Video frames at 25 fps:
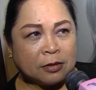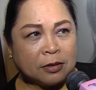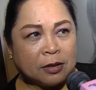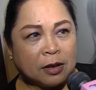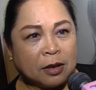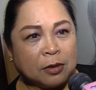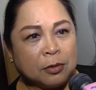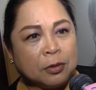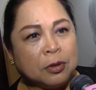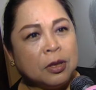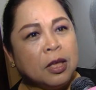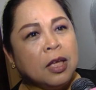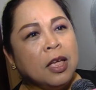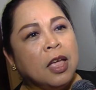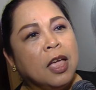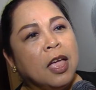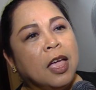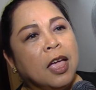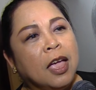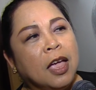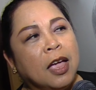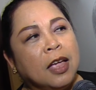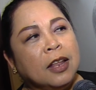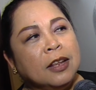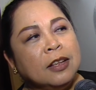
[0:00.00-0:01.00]
now
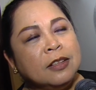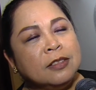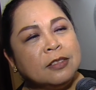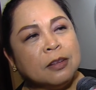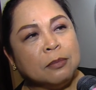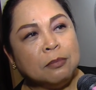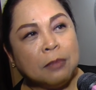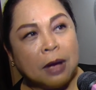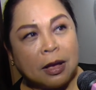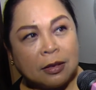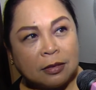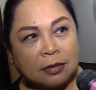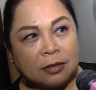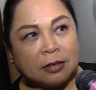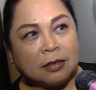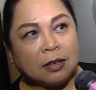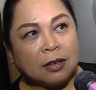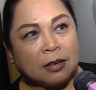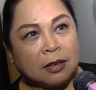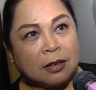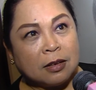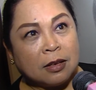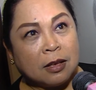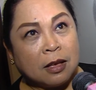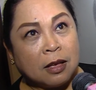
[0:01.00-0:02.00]
and it's a matte
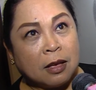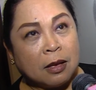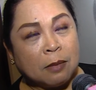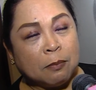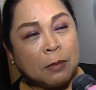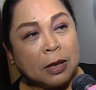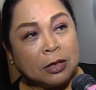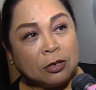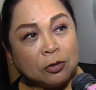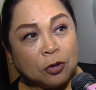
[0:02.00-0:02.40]
uh, matte